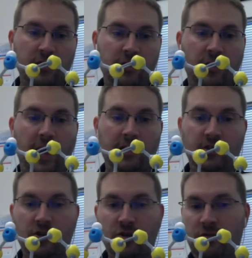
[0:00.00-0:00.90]
So
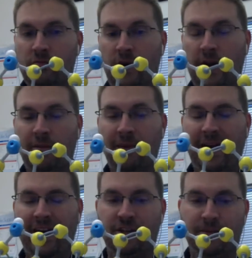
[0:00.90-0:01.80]
as you might
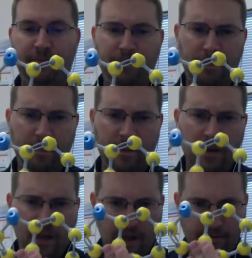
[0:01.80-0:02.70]
imagine,
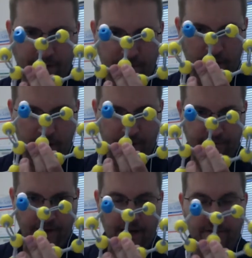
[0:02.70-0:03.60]
if I
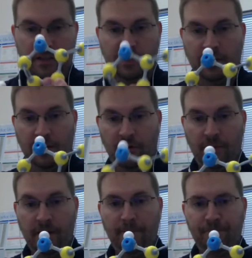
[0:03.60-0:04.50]
modify this a little
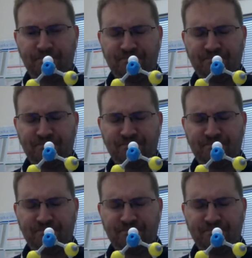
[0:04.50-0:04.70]
bit